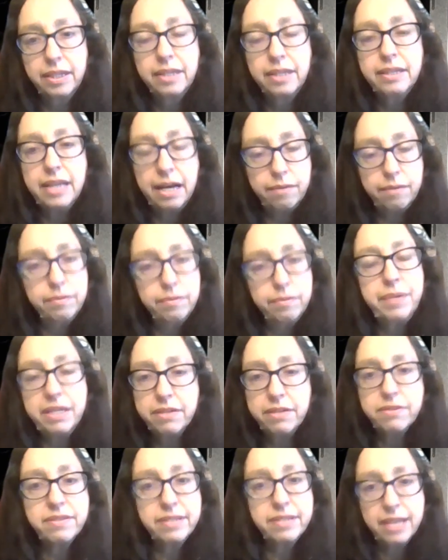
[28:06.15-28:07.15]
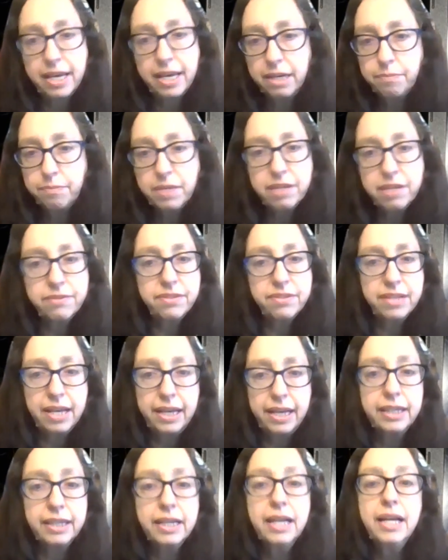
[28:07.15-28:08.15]
That would be the same as
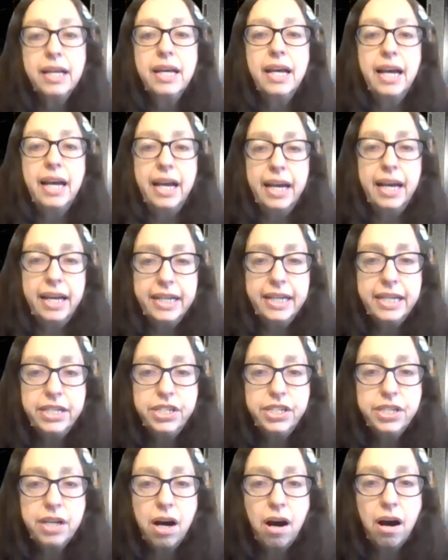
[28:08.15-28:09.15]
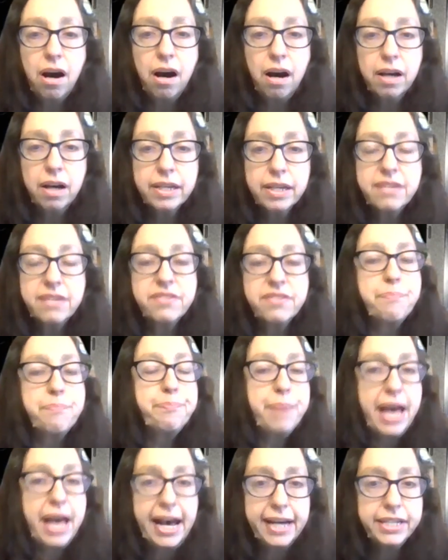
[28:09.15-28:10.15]
saying any dog is a
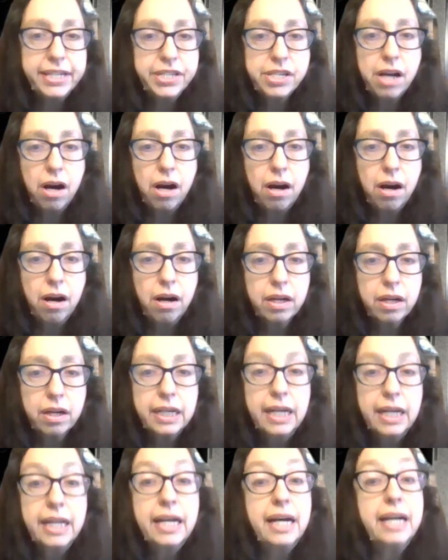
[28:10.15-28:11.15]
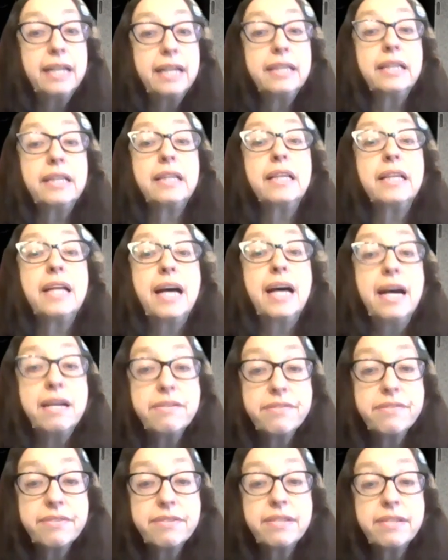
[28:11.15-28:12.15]
bad dog
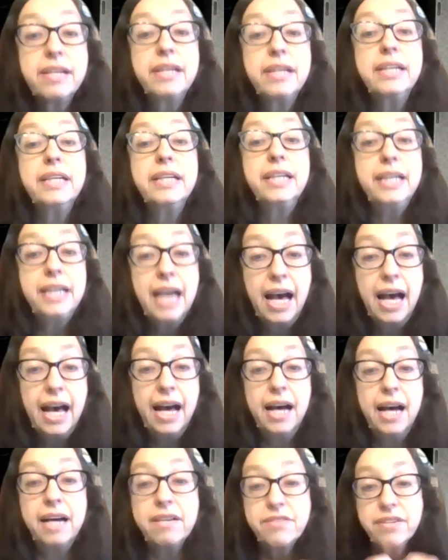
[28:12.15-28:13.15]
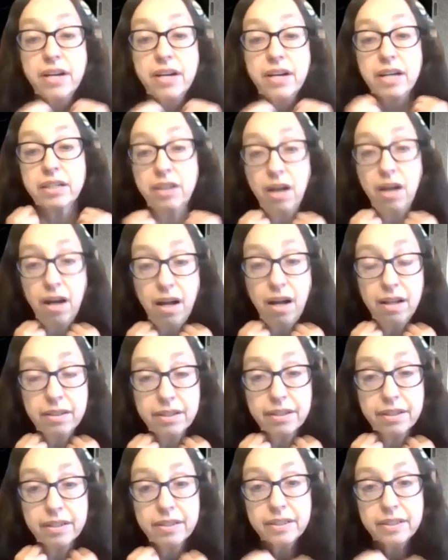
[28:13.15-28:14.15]
unless he has a
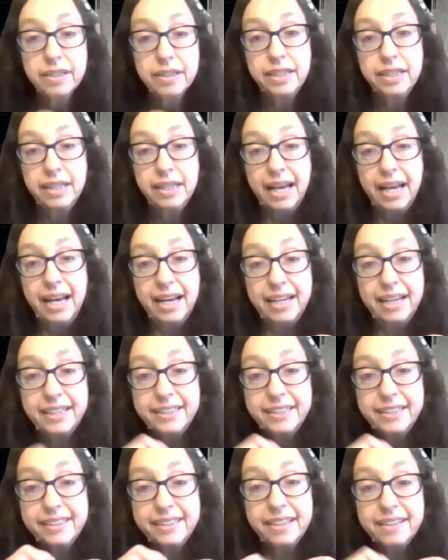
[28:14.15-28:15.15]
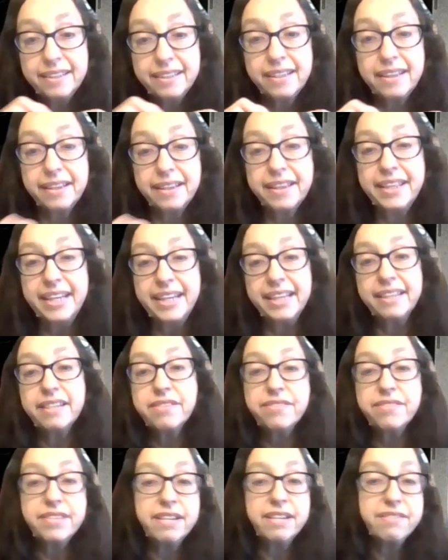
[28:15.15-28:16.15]
collar and a little thing
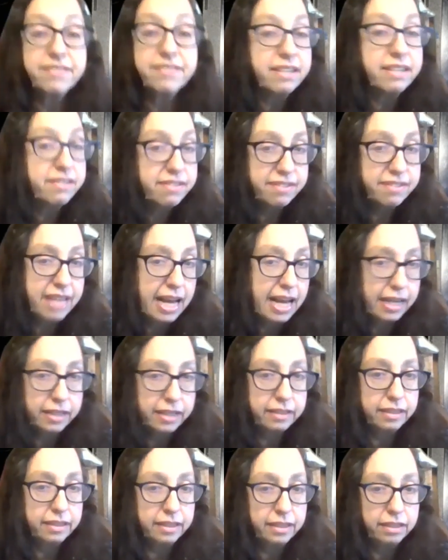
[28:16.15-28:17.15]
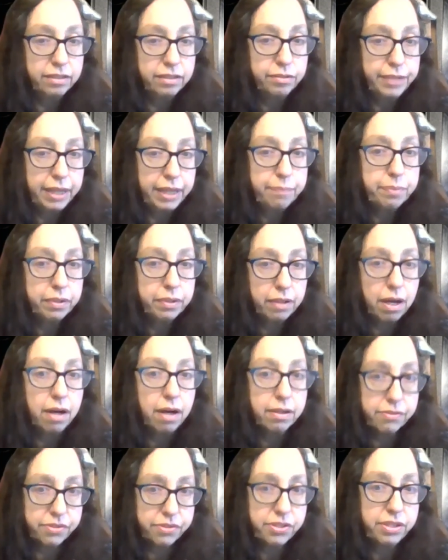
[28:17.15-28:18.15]
that says exactly who he
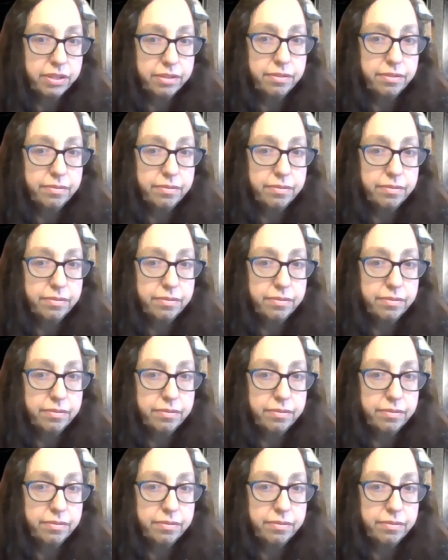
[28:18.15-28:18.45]
belongs to.